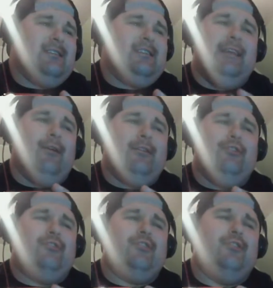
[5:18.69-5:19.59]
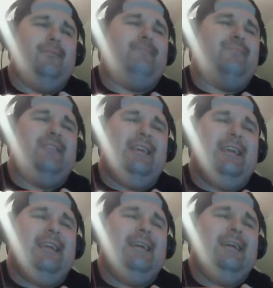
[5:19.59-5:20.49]
hundreds of races
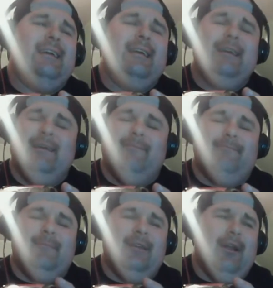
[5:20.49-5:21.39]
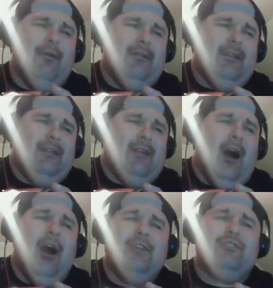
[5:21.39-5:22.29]
on YouTube, and
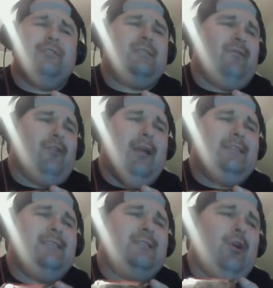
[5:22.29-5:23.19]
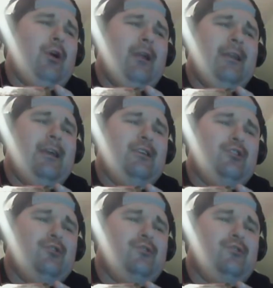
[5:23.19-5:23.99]
this was one of my personal favorites.